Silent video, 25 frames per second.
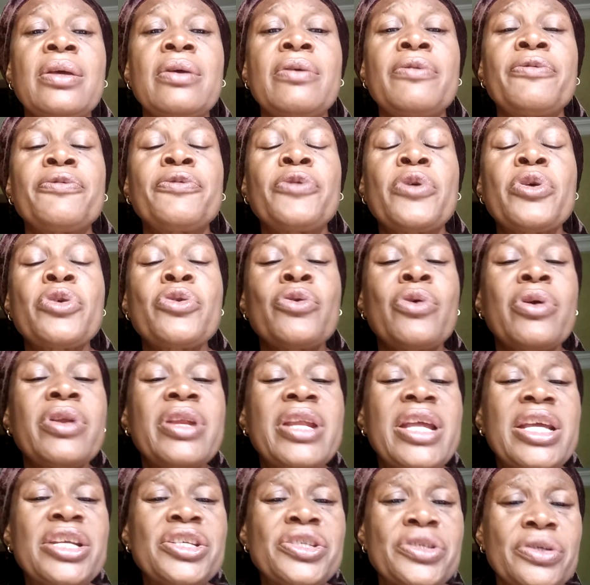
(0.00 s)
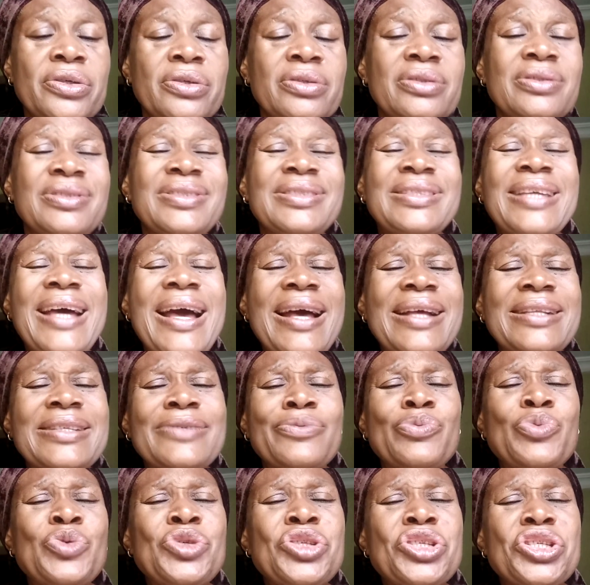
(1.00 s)
for your nation, that
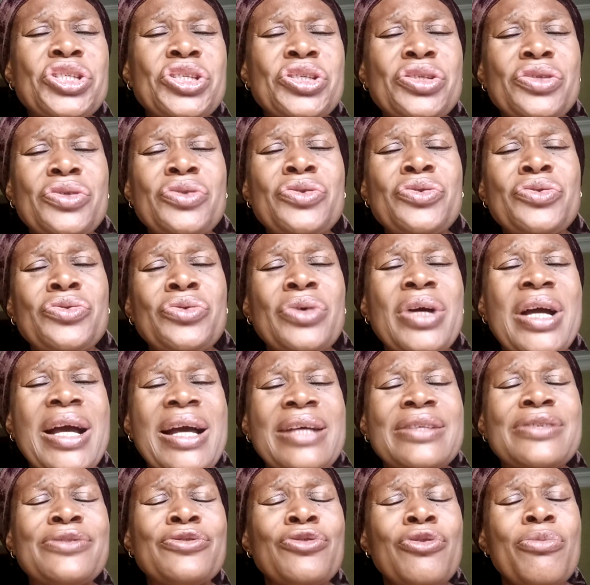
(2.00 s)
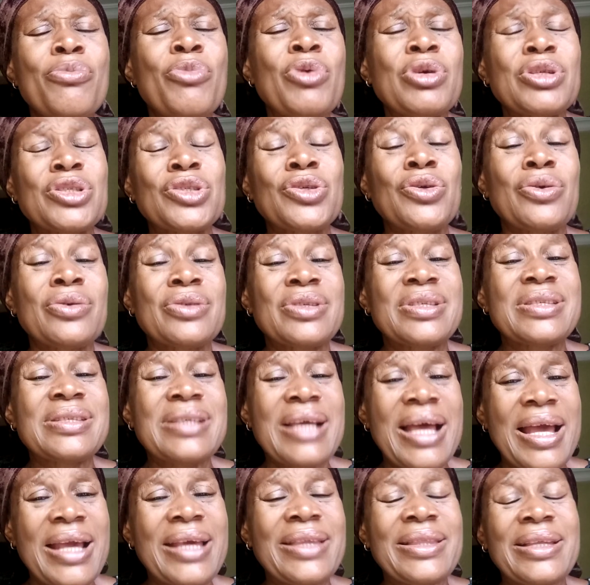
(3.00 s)
which you are so much
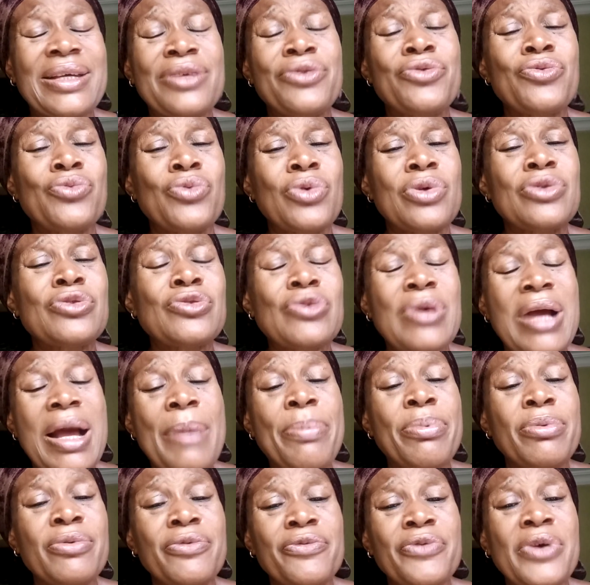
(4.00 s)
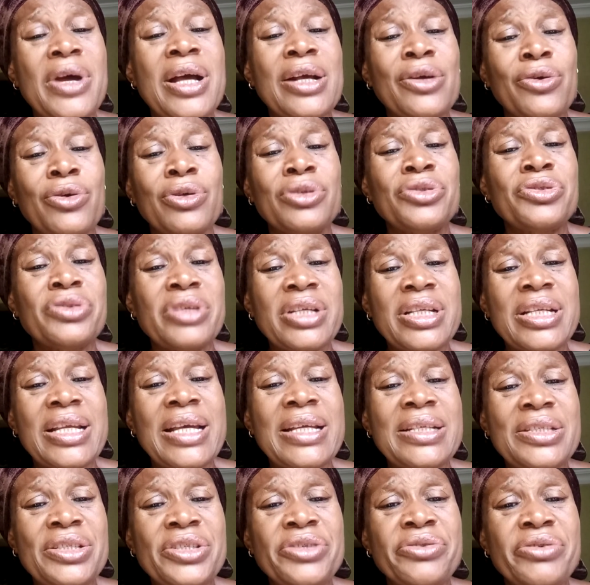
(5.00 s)
concerned that you want to happen for our country,
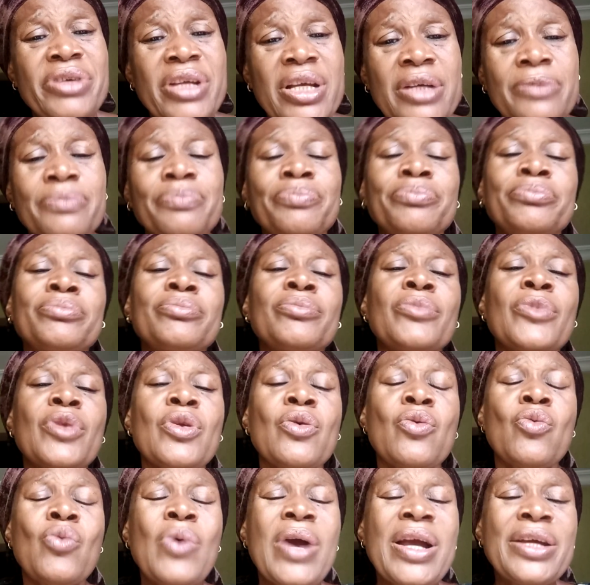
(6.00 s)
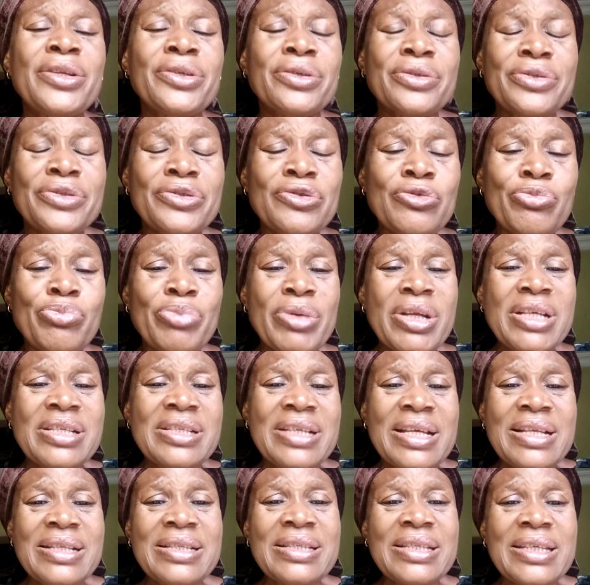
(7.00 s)
Nigeria? Why don't you
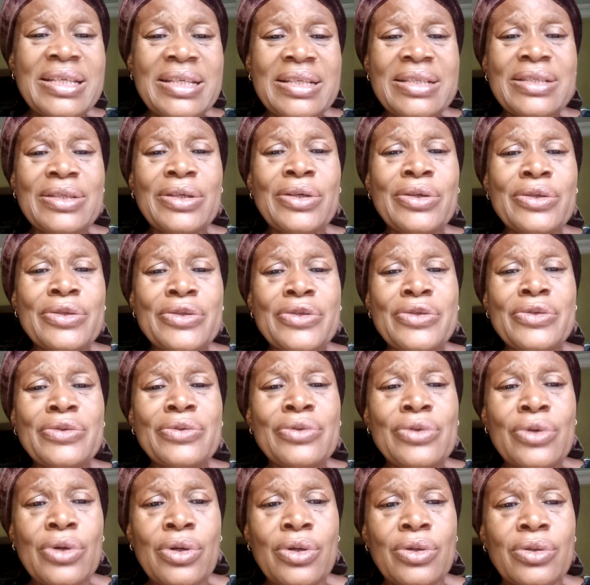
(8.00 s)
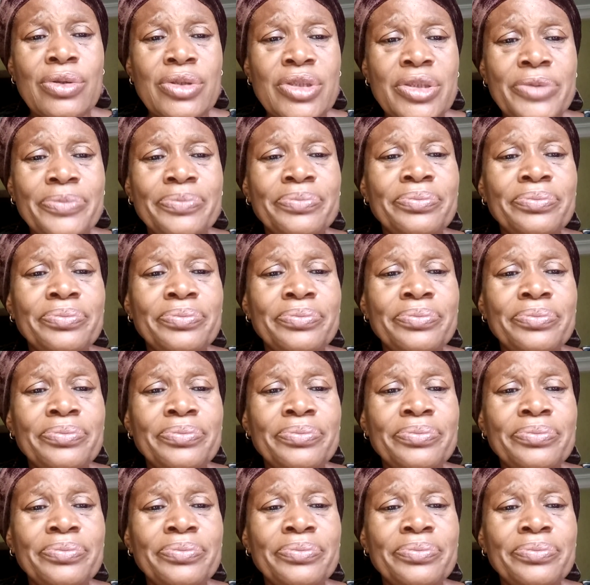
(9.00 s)
present it unto God?